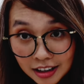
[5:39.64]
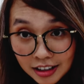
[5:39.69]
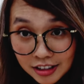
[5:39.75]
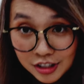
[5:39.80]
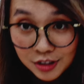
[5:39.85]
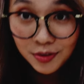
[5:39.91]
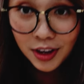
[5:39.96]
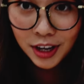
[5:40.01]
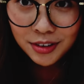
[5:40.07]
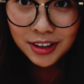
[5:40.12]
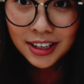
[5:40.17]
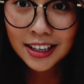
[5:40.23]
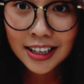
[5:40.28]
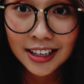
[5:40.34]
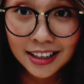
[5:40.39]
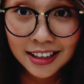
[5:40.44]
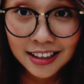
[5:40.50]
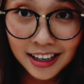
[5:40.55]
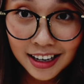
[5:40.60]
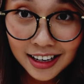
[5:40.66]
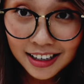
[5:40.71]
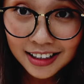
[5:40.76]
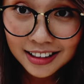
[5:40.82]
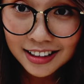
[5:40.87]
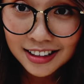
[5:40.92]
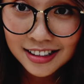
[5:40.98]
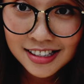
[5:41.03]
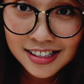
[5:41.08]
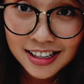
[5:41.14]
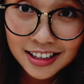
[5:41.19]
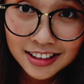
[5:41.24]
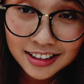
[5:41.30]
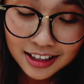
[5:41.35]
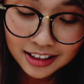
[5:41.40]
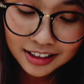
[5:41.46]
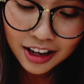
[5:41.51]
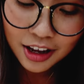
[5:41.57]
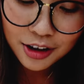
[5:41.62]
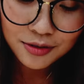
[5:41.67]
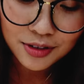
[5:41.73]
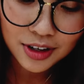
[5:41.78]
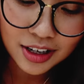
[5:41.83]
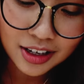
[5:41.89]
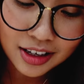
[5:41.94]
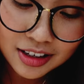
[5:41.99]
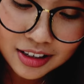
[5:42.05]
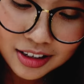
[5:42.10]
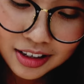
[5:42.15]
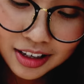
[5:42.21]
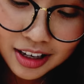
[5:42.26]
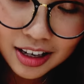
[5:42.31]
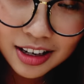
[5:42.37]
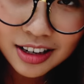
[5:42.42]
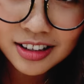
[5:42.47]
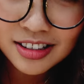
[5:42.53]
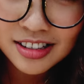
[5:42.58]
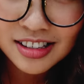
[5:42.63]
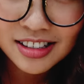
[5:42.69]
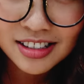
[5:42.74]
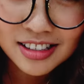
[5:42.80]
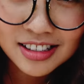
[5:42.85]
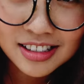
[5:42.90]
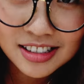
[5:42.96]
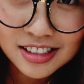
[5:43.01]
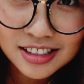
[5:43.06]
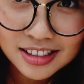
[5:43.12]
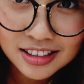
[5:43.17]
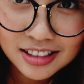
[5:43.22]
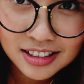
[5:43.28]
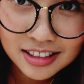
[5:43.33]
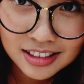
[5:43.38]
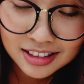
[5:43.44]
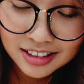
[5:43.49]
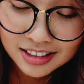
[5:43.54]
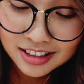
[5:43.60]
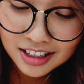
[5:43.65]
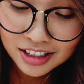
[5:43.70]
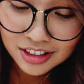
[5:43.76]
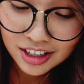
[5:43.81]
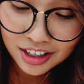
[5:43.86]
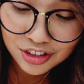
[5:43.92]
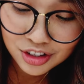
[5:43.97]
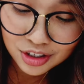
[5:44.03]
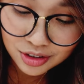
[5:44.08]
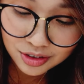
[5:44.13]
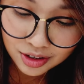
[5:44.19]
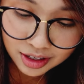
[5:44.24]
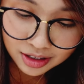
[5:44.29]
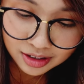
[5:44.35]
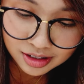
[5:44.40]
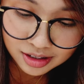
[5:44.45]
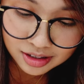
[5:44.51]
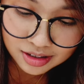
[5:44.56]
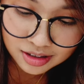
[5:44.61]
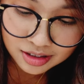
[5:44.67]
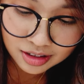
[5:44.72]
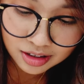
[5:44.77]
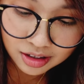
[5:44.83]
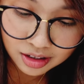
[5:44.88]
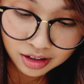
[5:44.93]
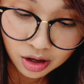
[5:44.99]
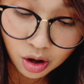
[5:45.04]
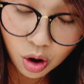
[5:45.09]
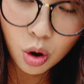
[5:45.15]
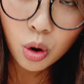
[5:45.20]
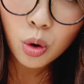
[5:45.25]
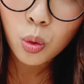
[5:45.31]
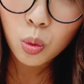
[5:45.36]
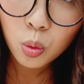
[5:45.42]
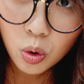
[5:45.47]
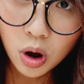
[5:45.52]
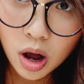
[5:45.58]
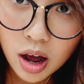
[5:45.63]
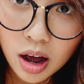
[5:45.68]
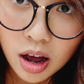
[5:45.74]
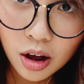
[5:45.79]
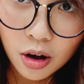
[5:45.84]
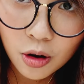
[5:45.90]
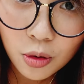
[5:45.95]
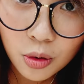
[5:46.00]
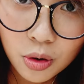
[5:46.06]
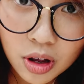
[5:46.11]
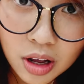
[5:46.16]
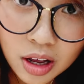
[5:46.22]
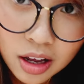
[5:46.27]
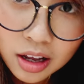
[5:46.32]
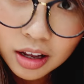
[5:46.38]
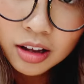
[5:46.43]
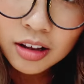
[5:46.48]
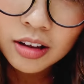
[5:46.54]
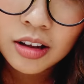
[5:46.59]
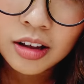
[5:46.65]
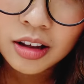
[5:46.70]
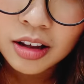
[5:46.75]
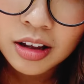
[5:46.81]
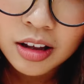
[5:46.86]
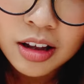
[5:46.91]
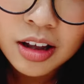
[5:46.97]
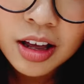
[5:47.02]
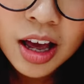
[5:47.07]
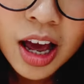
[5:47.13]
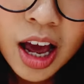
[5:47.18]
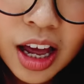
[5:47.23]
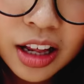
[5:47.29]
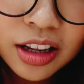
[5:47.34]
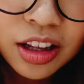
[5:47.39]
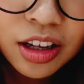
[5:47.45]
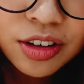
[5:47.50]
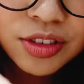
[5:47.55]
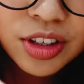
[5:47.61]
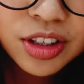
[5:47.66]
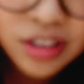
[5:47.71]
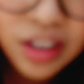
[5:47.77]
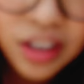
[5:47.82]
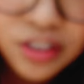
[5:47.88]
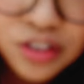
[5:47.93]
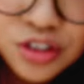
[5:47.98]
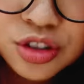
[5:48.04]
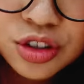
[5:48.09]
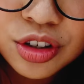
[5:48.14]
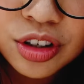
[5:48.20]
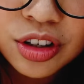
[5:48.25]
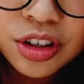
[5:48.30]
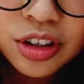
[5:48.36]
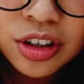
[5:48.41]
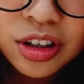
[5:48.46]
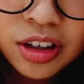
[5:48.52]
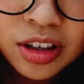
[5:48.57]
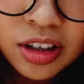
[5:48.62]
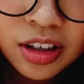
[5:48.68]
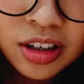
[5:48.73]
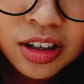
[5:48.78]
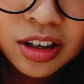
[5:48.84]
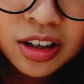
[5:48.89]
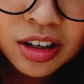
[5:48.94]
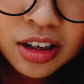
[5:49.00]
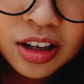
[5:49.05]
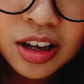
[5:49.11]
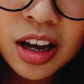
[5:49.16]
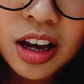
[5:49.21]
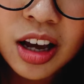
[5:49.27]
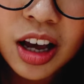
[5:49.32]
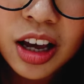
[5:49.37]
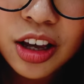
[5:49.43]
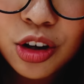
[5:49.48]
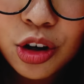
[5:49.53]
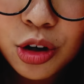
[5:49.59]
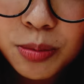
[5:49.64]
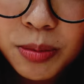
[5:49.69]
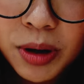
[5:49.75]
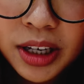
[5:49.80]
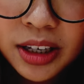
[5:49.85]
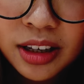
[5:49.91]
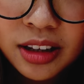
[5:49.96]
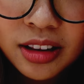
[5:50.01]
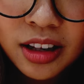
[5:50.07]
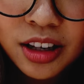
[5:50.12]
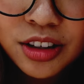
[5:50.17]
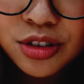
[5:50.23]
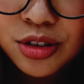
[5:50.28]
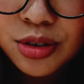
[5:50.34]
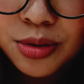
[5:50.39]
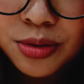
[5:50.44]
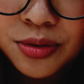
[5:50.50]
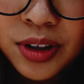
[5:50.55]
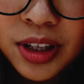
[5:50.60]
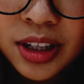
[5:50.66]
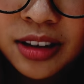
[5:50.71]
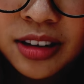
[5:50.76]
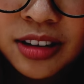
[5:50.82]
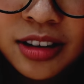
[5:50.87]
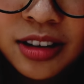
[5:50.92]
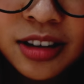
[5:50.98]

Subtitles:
It's very light, it's not that heavy, and the texture is wow. I love the texture. I hope I can let you feel.